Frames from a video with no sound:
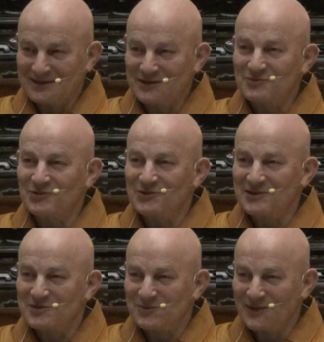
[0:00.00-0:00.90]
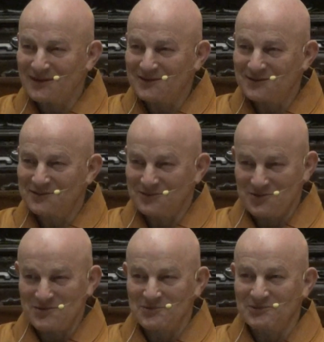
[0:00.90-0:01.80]
influenced by it?
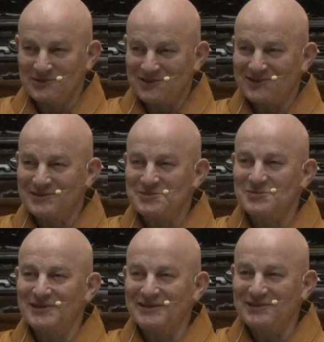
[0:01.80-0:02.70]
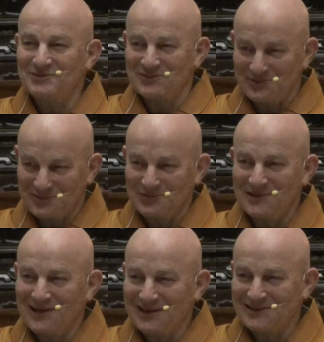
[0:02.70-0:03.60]
No, we still believe
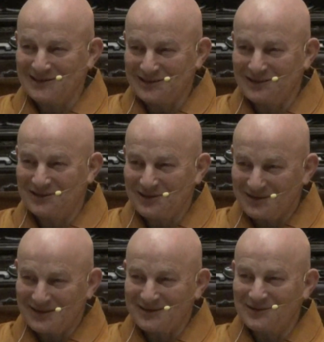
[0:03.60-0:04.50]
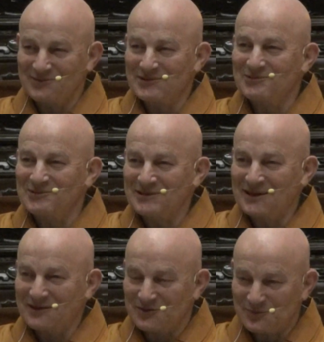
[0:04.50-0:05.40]
we are real and what we
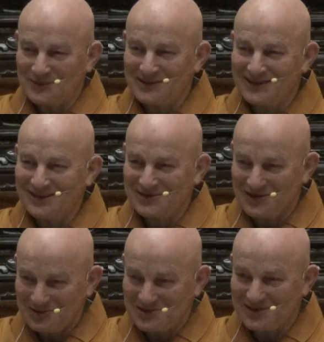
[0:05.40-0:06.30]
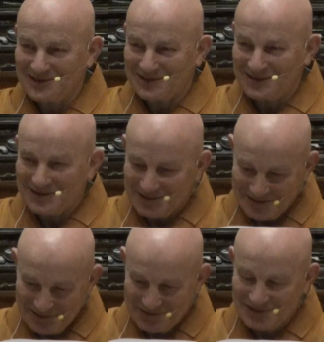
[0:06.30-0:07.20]
experience outside
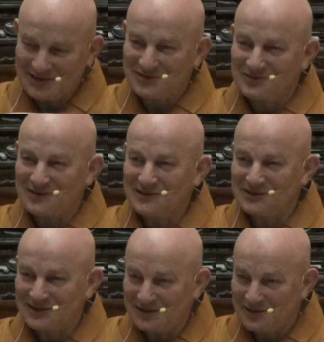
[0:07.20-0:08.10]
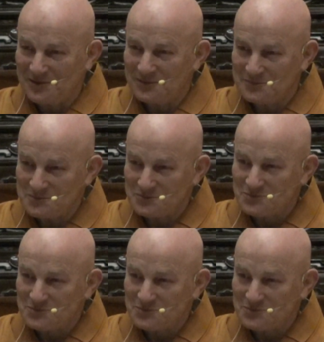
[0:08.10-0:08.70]
is very, very real. Hmm?